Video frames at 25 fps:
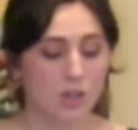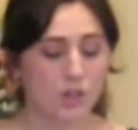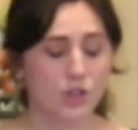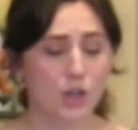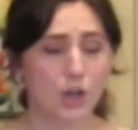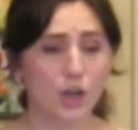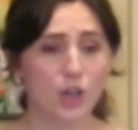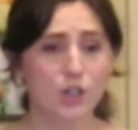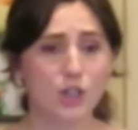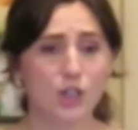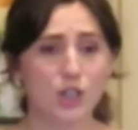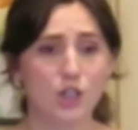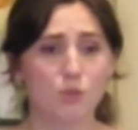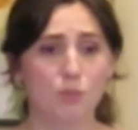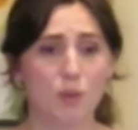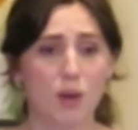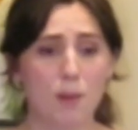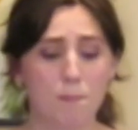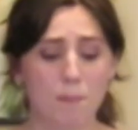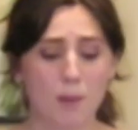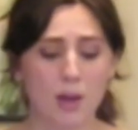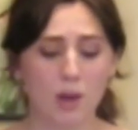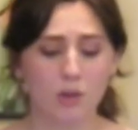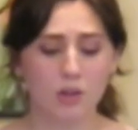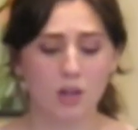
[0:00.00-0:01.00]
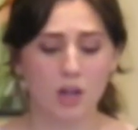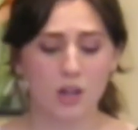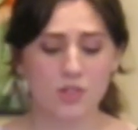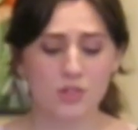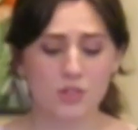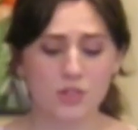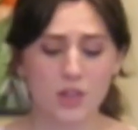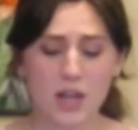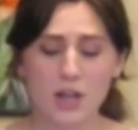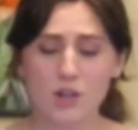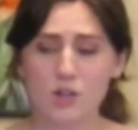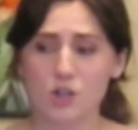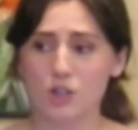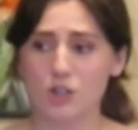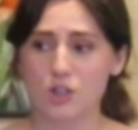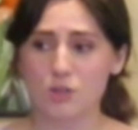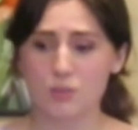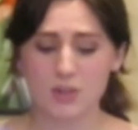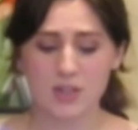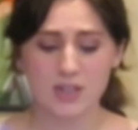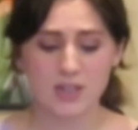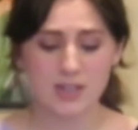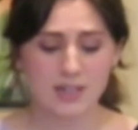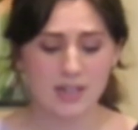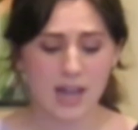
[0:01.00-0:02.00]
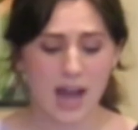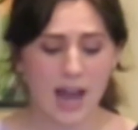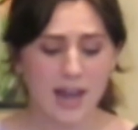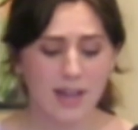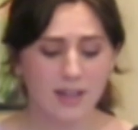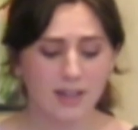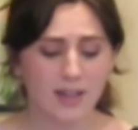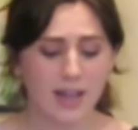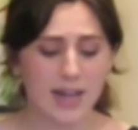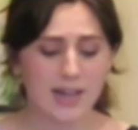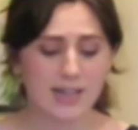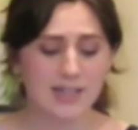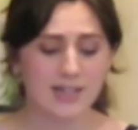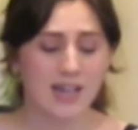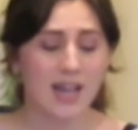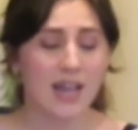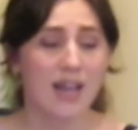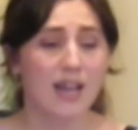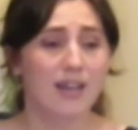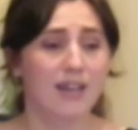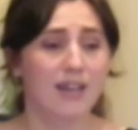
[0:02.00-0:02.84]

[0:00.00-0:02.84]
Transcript: Churches rebuilt cathedrals with skylights.